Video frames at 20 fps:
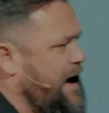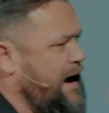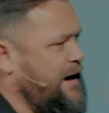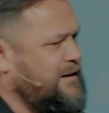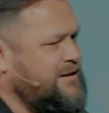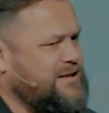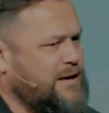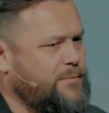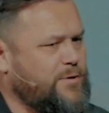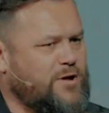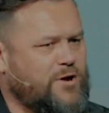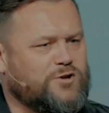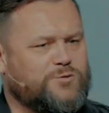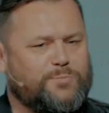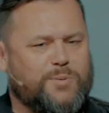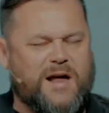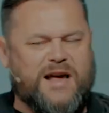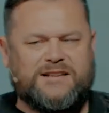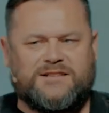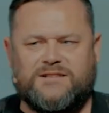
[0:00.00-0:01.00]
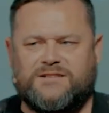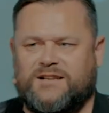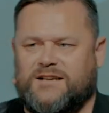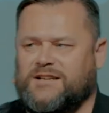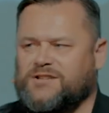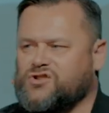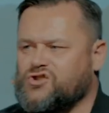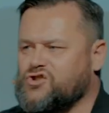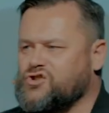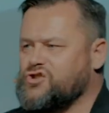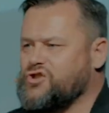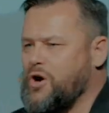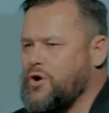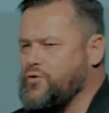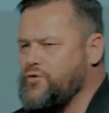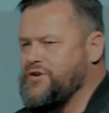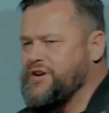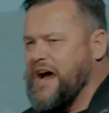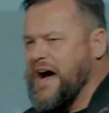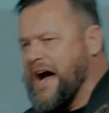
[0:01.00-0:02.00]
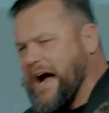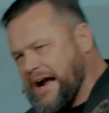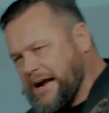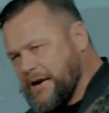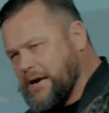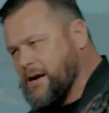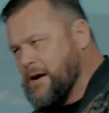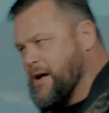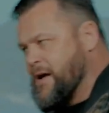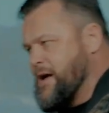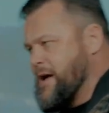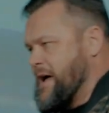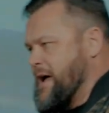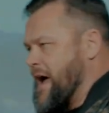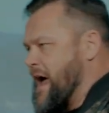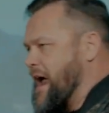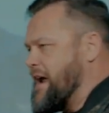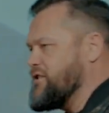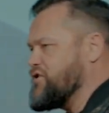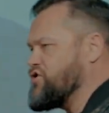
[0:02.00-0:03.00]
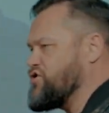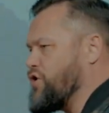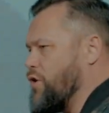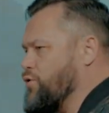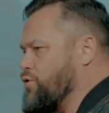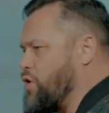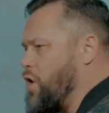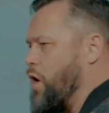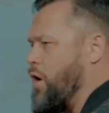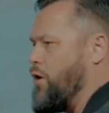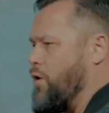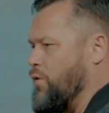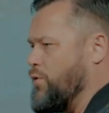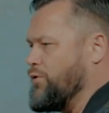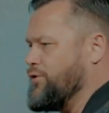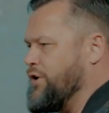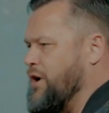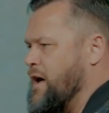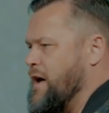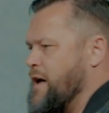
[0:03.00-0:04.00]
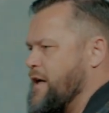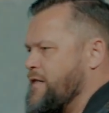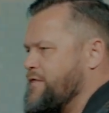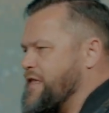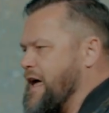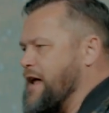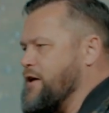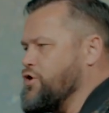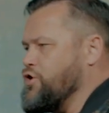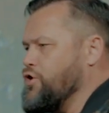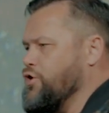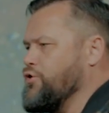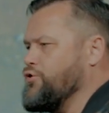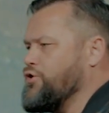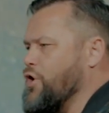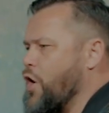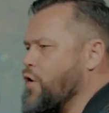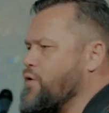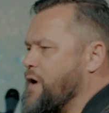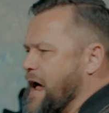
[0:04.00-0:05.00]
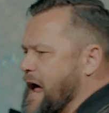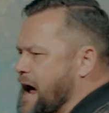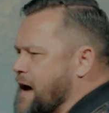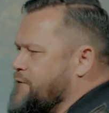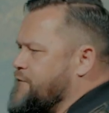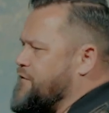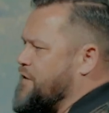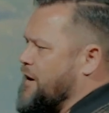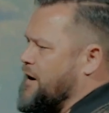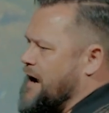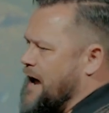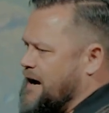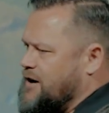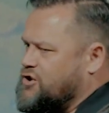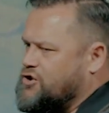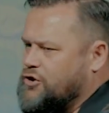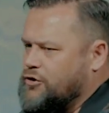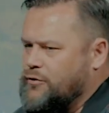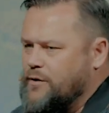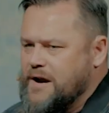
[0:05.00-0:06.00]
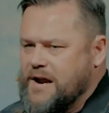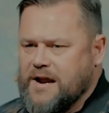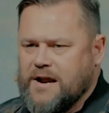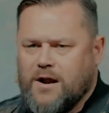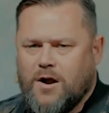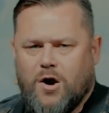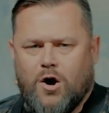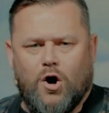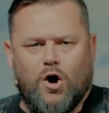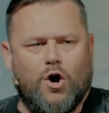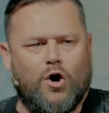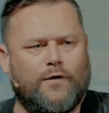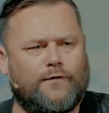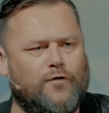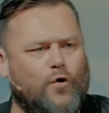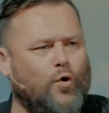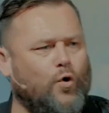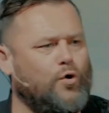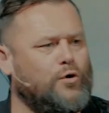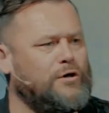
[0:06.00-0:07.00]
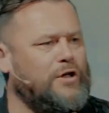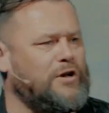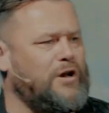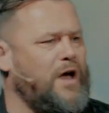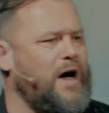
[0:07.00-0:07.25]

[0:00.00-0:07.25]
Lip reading: And some of those places, it's so dark and so cold that you don't have the luxury of all the